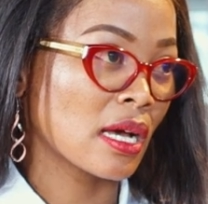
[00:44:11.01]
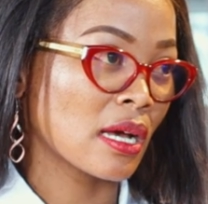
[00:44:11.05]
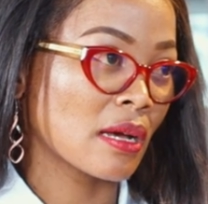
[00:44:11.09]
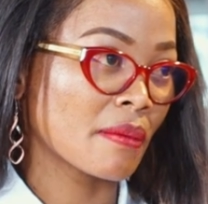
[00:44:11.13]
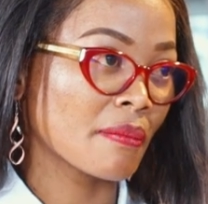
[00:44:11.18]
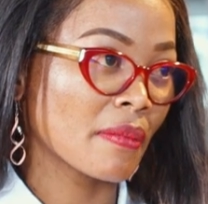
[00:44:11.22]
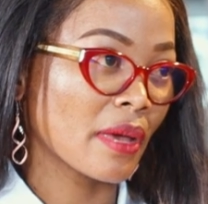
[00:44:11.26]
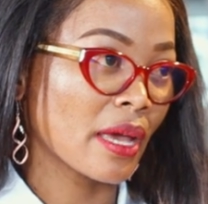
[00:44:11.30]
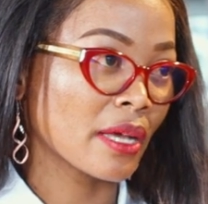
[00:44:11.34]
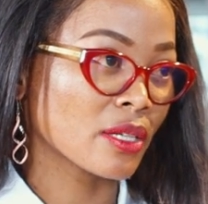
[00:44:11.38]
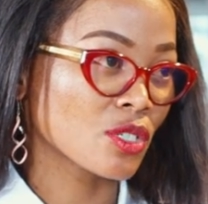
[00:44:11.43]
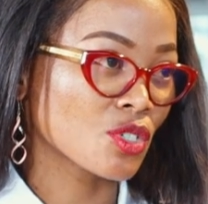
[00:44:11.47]

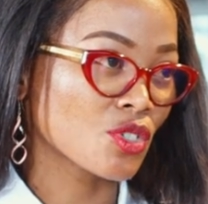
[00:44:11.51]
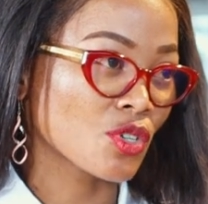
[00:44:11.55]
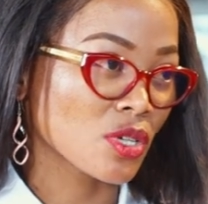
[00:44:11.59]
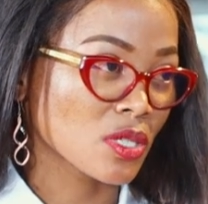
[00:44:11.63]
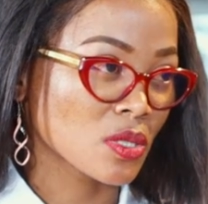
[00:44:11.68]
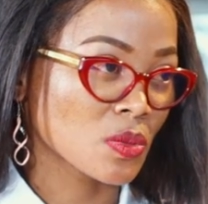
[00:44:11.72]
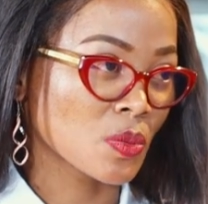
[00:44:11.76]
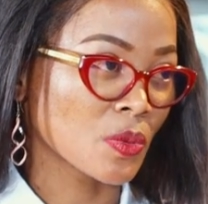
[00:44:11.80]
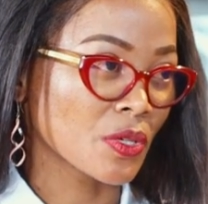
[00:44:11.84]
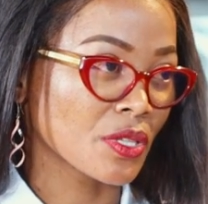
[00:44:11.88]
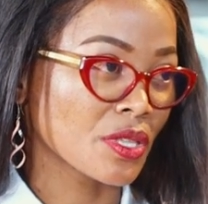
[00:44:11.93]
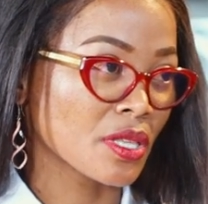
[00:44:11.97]
um, and
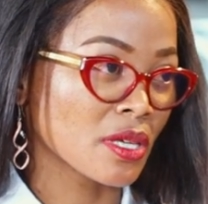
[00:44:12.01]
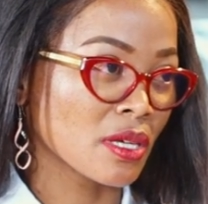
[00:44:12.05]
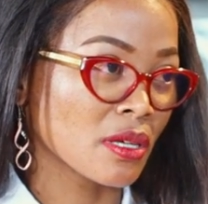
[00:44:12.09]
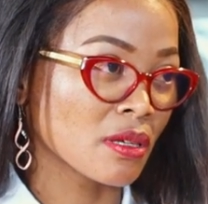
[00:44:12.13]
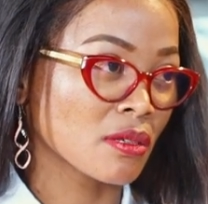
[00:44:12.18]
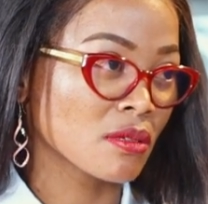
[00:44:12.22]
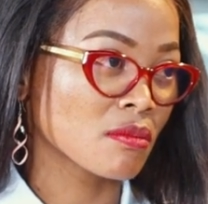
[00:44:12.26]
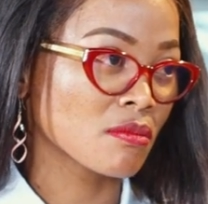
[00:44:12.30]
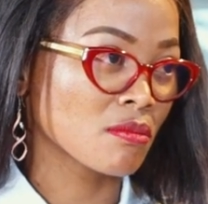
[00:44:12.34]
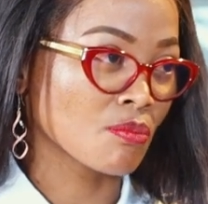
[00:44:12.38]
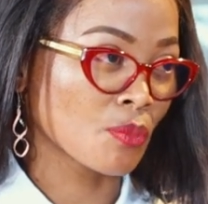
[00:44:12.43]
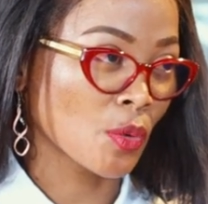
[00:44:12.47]

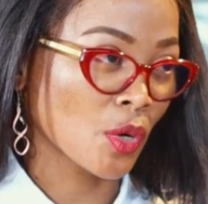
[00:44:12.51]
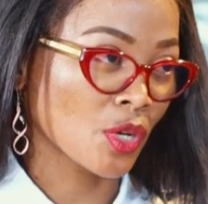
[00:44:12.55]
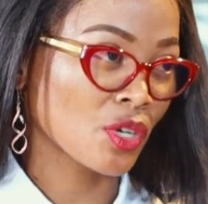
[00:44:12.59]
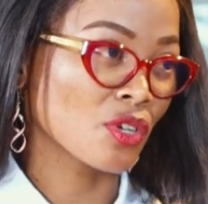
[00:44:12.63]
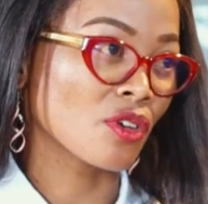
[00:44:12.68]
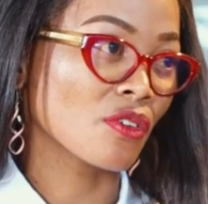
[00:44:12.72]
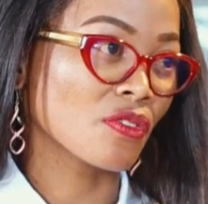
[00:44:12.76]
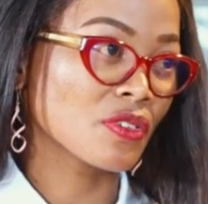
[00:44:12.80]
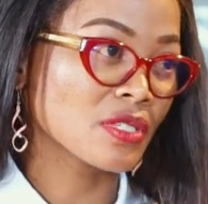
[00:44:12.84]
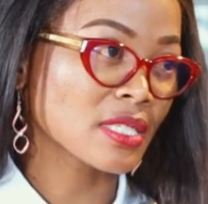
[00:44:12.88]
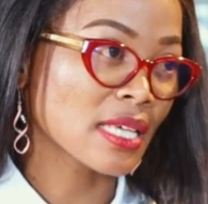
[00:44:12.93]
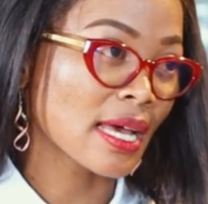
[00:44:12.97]
trustworthy body
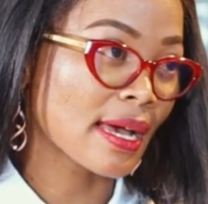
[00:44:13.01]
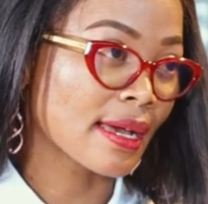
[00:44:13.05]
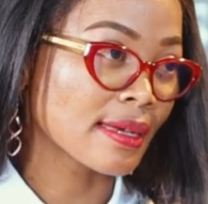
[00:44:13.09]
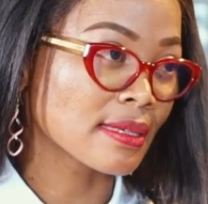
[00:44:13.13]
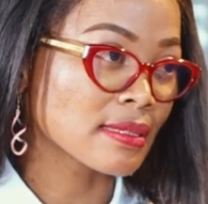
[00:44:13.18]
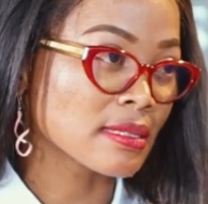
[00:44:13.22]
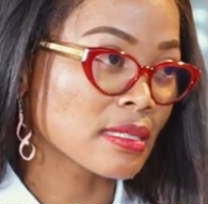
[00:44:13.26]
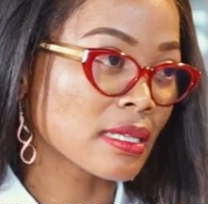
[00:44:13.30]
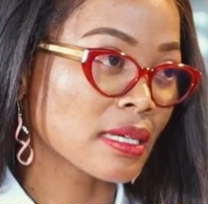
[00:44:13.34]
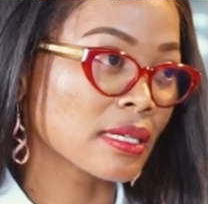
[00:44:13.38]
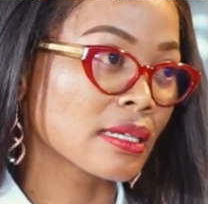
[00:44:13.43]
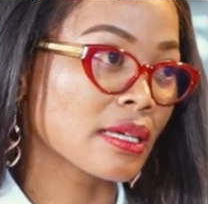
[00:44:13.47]
of
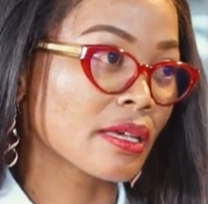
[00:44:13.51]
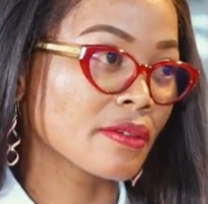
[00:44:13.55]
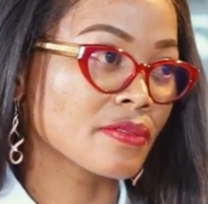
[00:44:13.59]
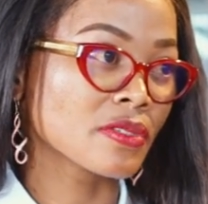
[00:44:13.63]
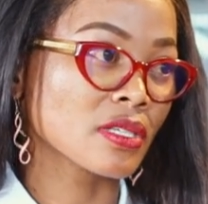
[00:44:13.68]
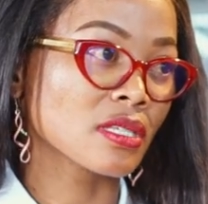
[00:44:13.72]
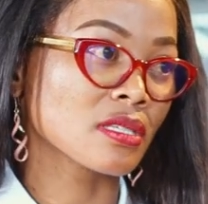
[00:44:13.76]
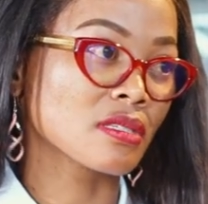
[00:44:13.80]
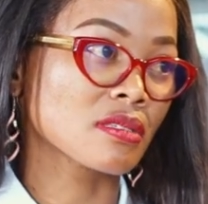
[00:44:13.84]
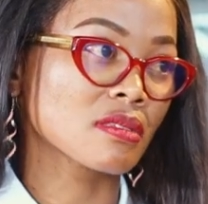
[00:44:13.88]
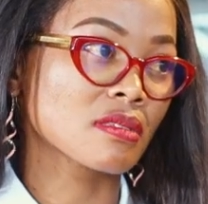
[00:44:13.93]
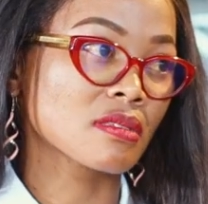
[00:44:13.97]
science that
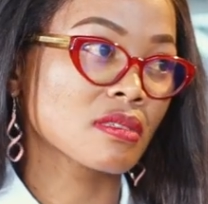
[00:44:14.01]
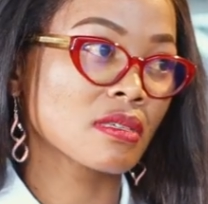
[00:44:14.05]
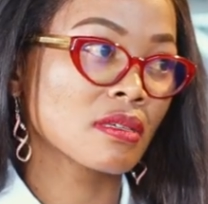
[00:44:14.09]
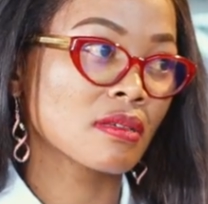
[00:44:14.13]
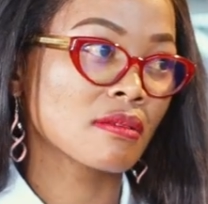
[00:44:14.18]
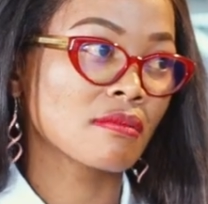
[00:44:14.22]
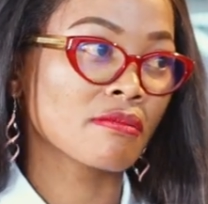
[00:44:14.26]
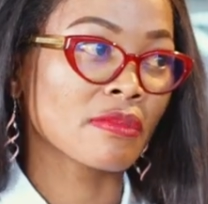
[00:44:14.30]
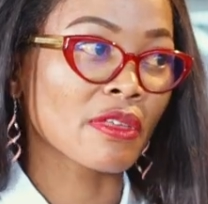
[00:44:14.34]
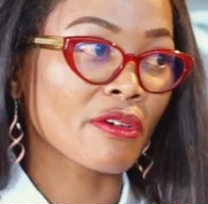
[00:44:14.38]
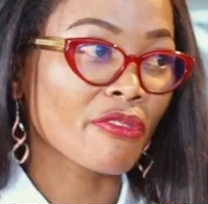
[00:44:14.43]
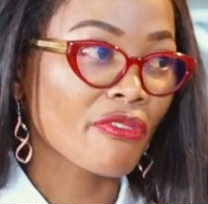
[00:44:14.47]
gives us
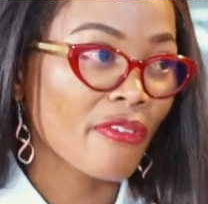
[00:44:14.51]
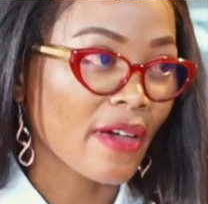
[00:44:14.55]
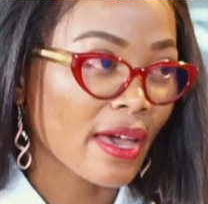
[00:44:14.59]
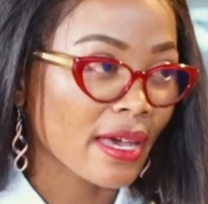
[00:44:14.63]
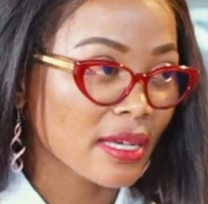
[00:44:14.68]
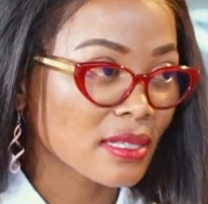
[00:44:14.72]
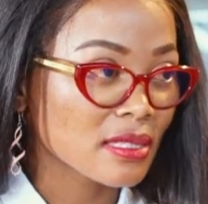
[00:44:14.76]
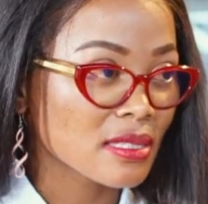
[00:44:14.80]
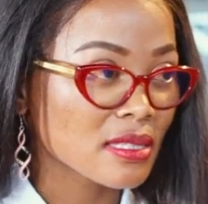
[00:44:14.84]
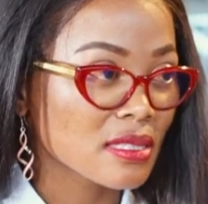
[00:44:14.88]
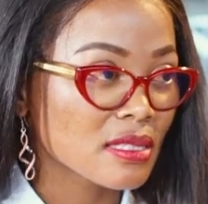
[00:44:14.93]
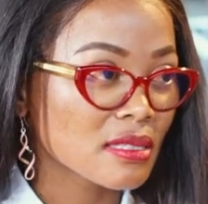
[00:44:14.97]
the
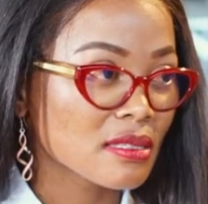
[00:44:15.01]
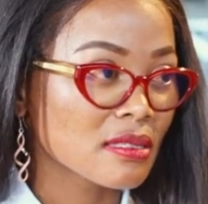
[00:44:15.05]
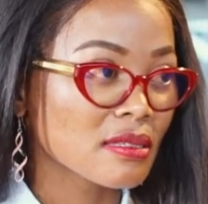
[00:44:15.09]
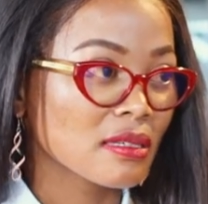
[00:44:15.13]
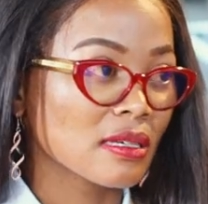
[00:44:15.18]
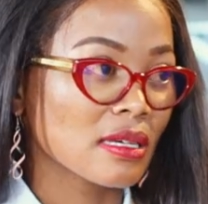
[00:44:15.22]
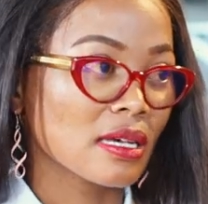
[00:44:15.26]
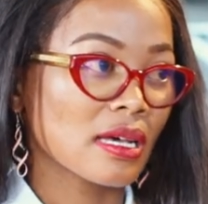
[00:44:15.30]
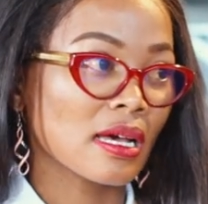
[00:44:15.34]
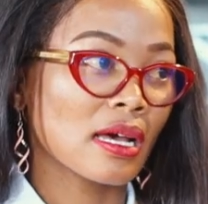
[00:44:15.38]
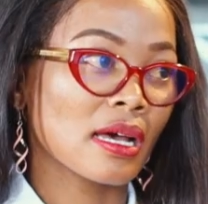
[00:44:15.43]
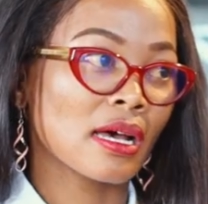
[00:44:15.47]
facts
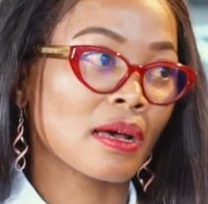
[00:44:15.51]
mm.